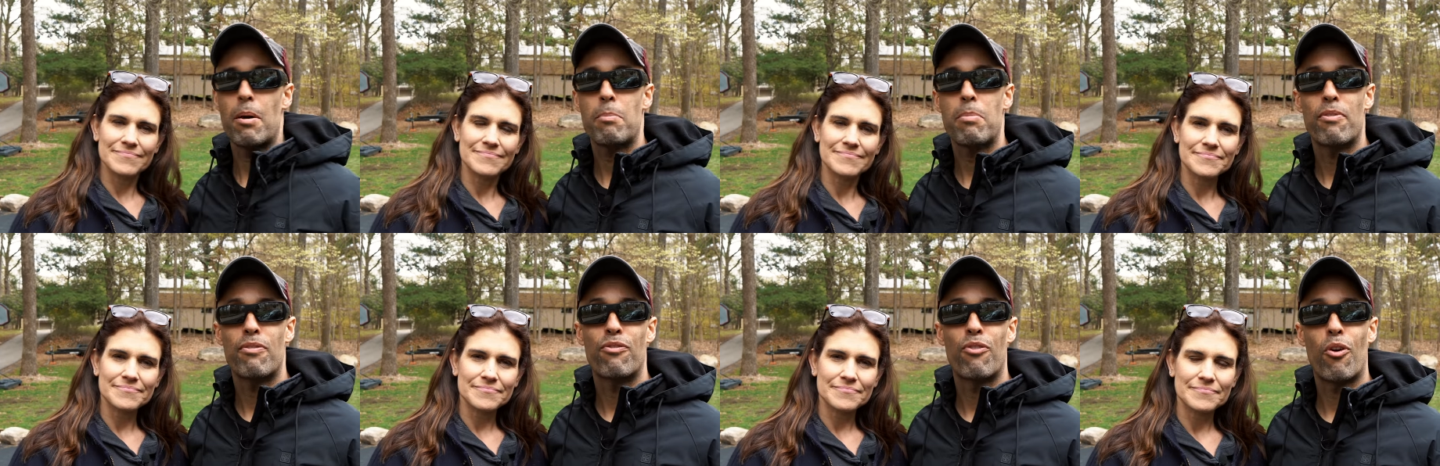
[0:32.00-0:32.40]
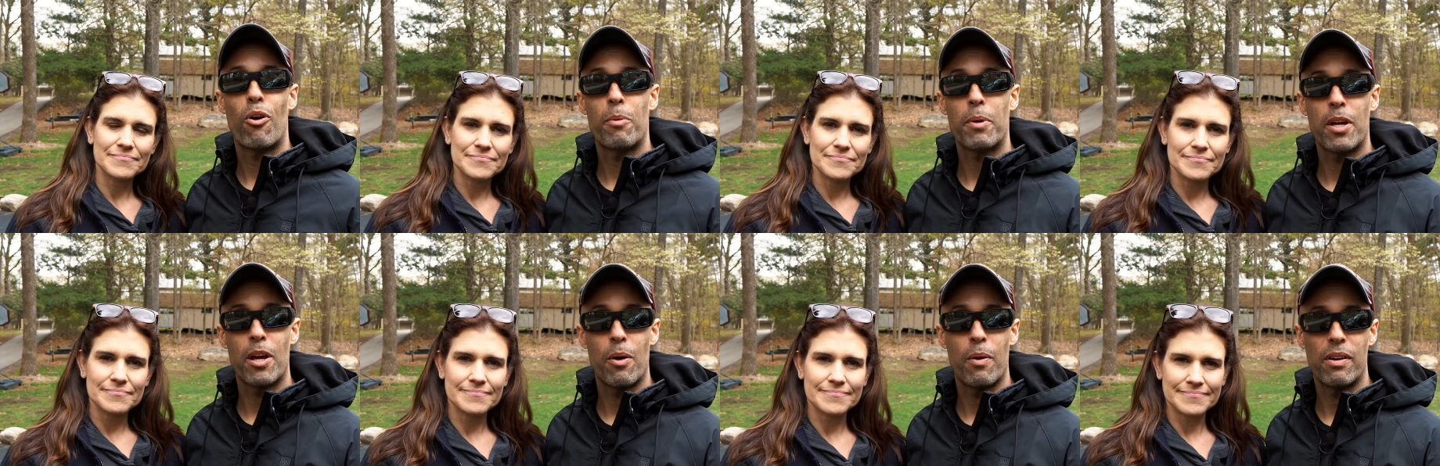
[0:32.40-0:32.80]
Speaker 1: But
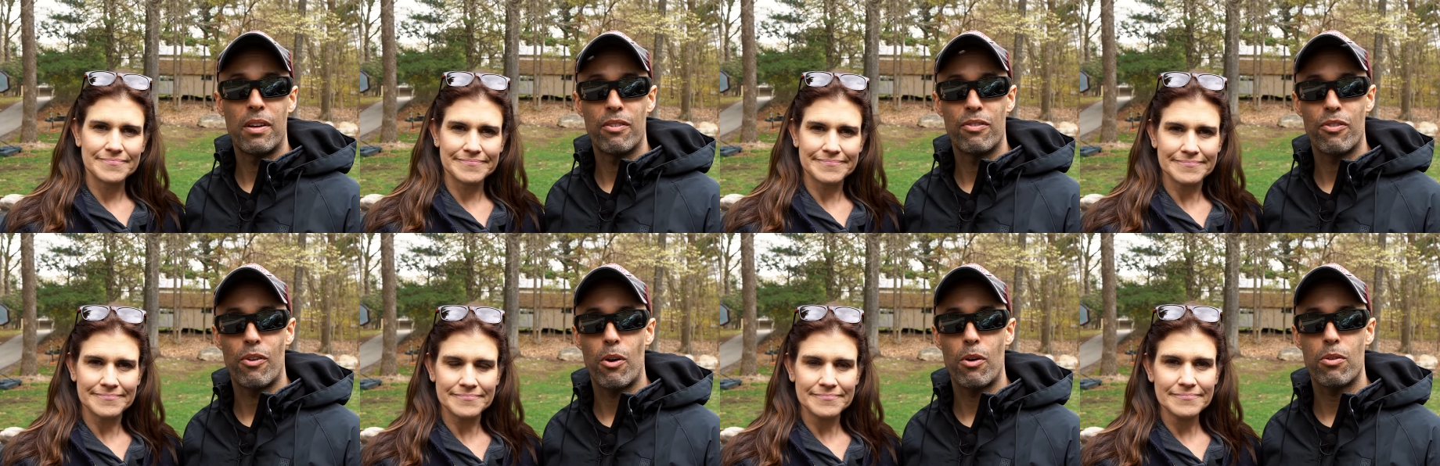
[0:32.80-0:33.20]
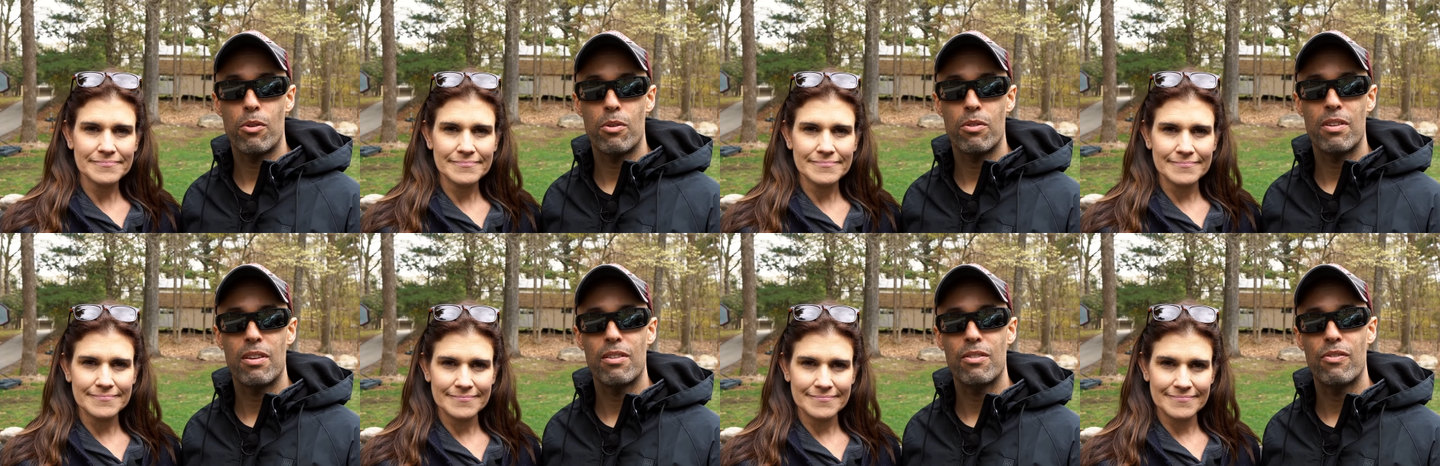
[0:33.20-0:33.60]
before we go any
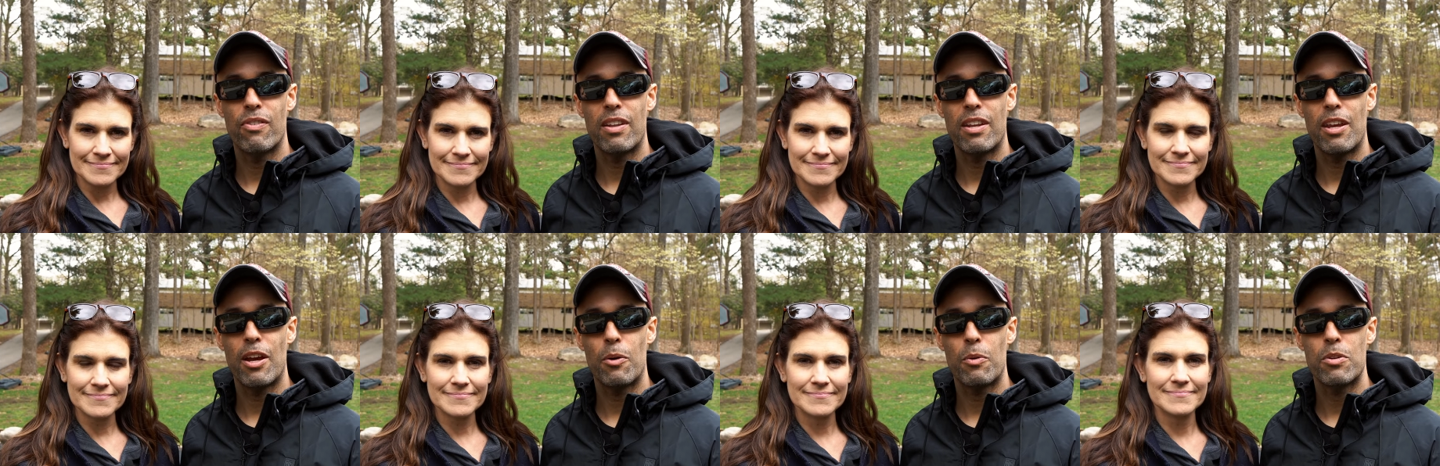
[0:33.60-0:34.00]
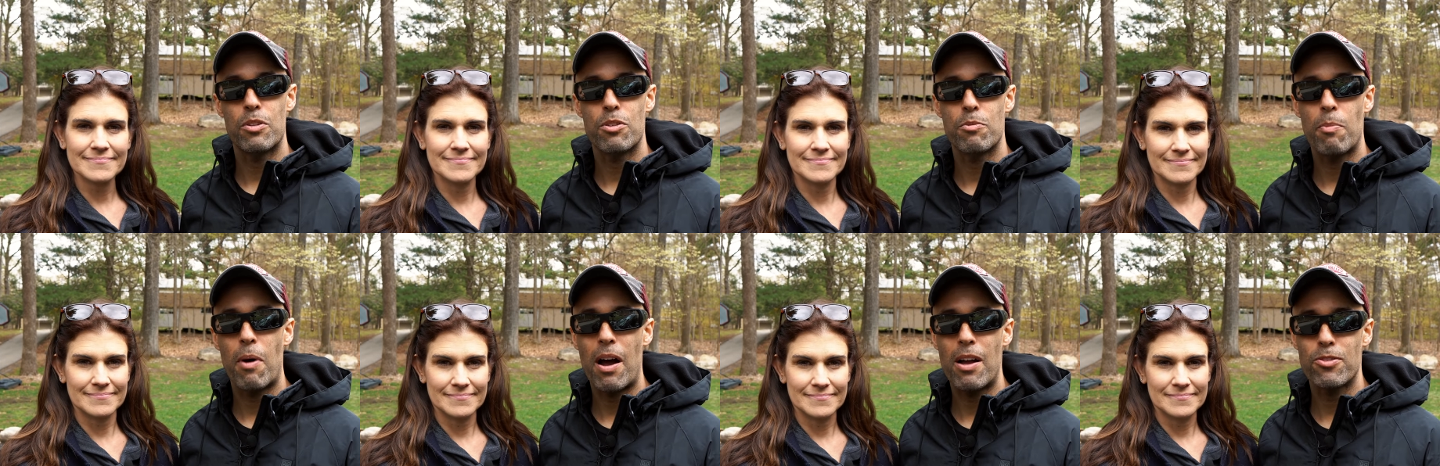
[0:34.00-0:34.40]
further, this video
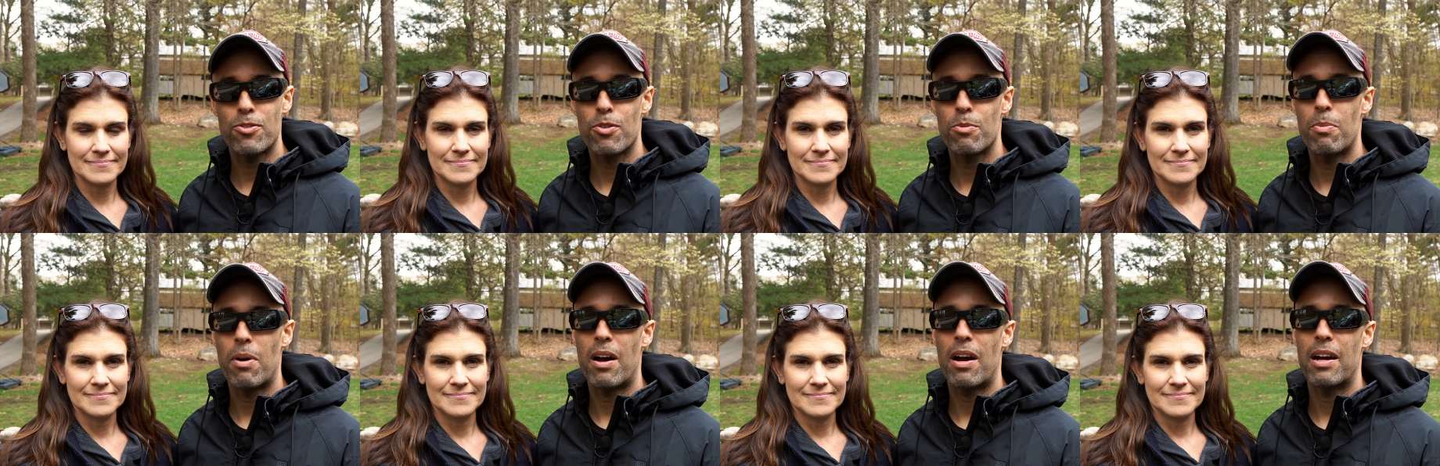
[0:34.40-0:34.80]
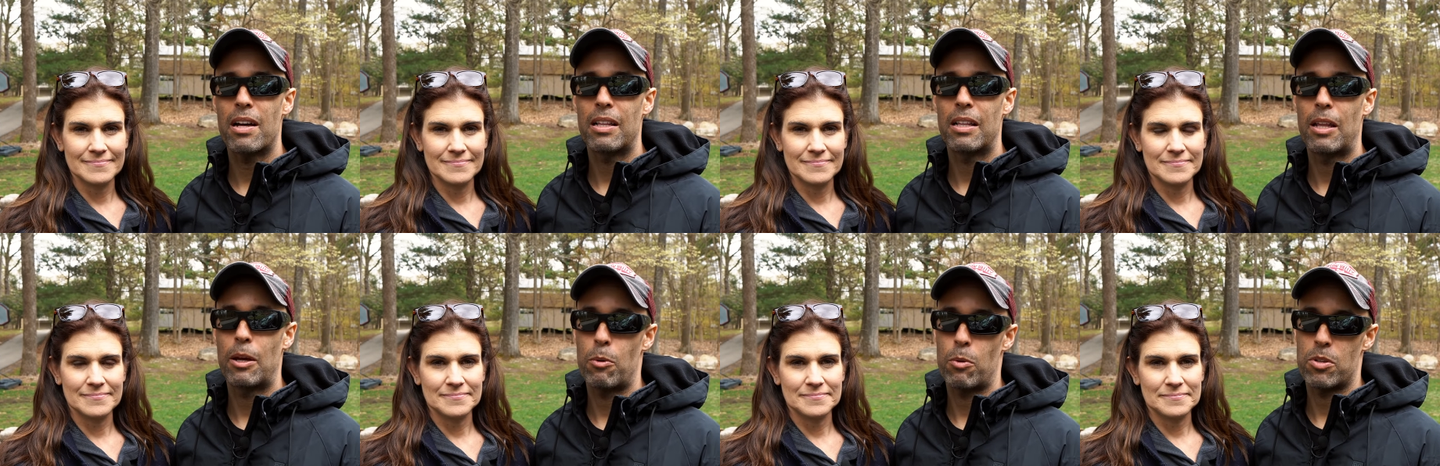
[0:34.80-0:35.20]
is sponsored
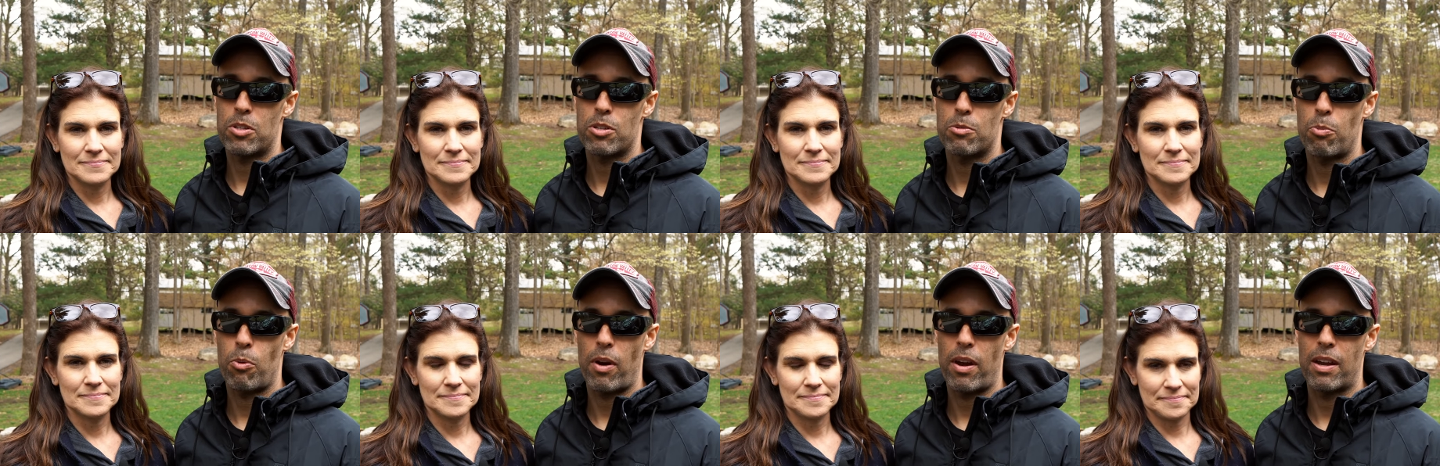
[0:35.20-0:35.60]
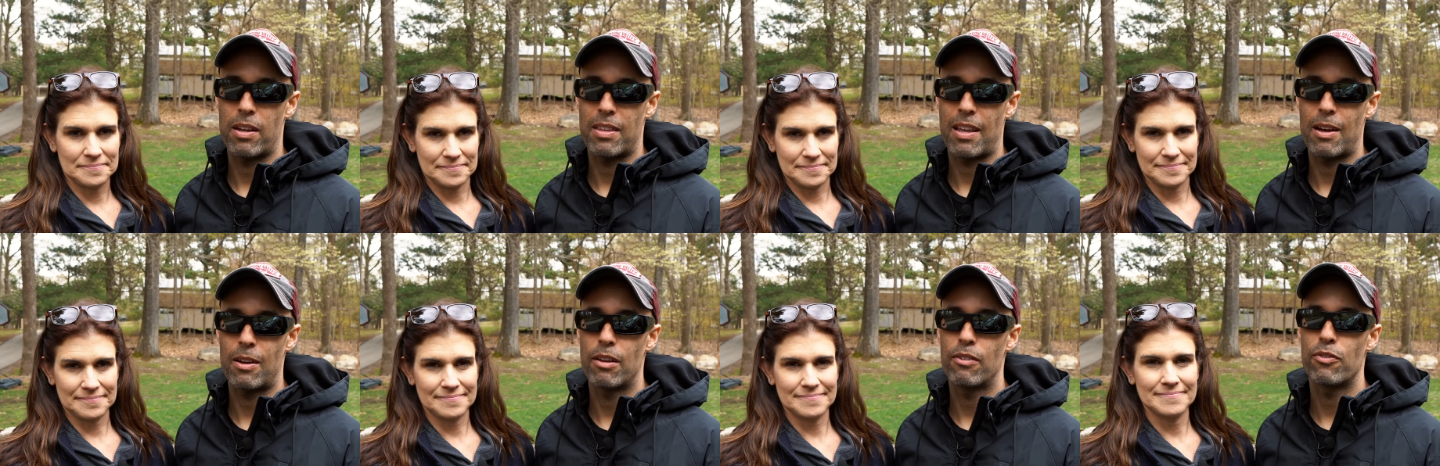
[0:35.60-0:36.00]
by Liquid
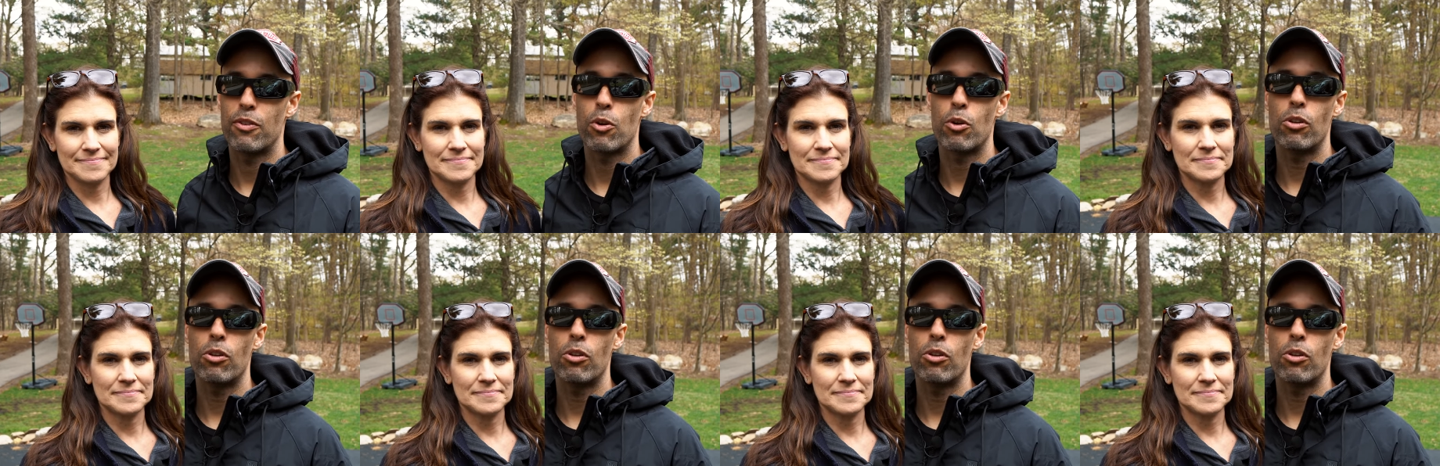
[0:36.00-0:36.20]
Spring. Now, if